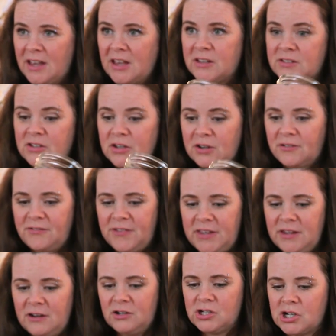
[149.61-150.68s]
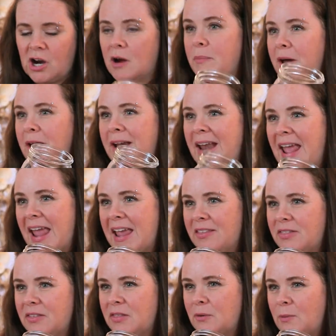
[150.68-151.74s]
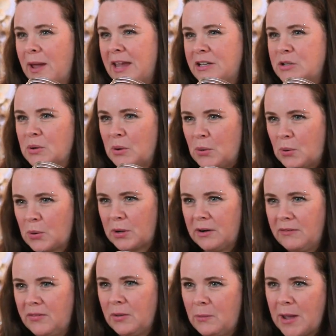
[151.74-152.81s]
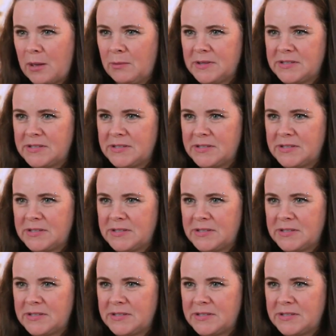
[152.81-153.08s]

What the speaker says: So you'll fill your jar about 1/8 of the way to 1/4 of the way with